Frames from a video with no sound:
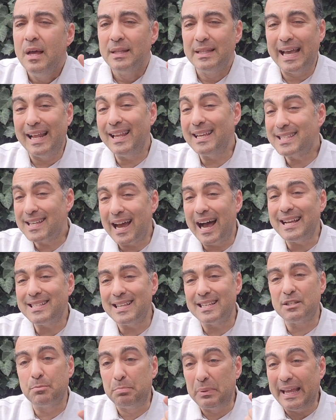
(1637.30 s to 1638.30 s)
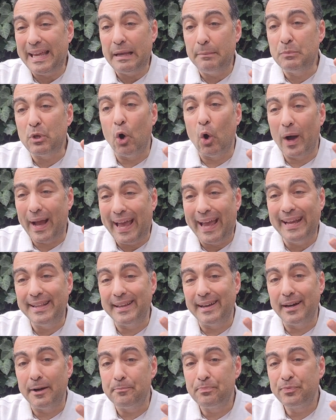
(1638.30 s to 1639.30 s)
De las Casas blamed
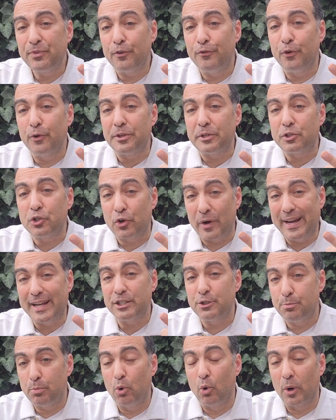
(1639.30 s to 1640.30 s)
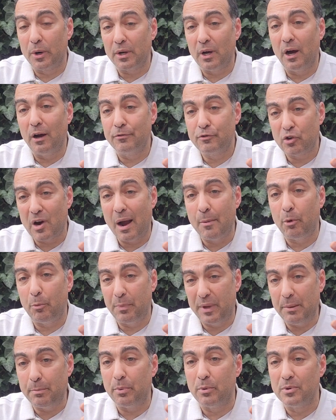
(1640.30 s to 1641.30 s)
Ojeda for the transport of tribal
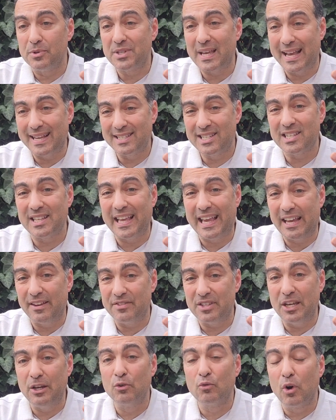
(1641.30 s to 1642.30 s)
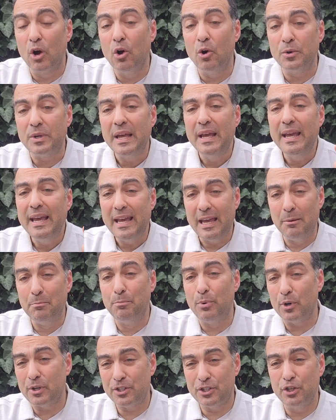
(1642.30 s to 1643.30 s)
peoples as slaves. He wrote in
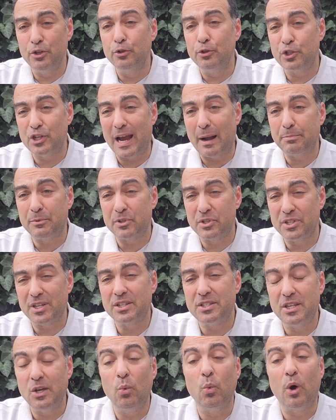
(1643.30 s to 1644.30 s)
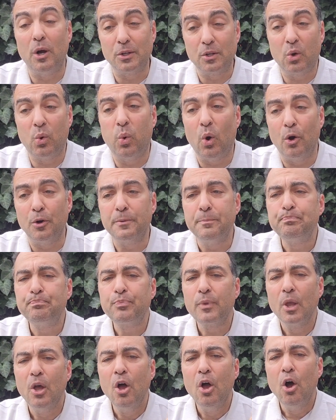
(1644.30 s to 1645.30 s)
Book 2, Chapter 61, quote,
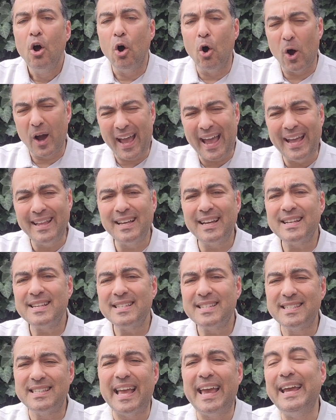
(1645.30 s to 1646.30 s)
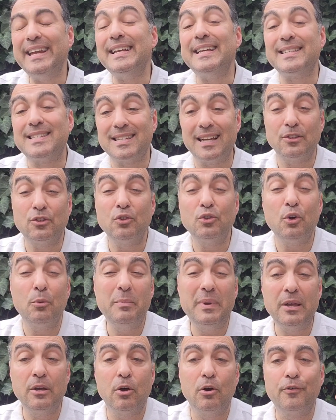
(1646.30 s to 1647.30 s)
Ojeda stayed in Santo
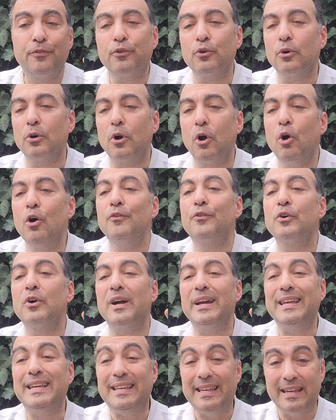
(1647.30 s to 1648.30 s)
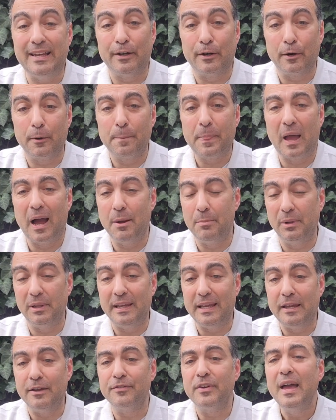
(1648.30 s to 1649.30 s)
Domingo for over a year, I
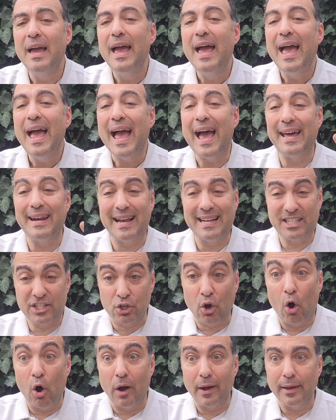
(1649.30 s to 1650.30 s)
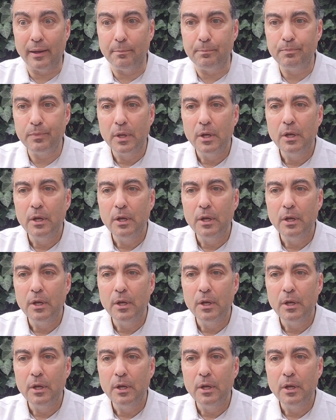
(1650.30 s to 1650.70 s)
believe, and I saw him.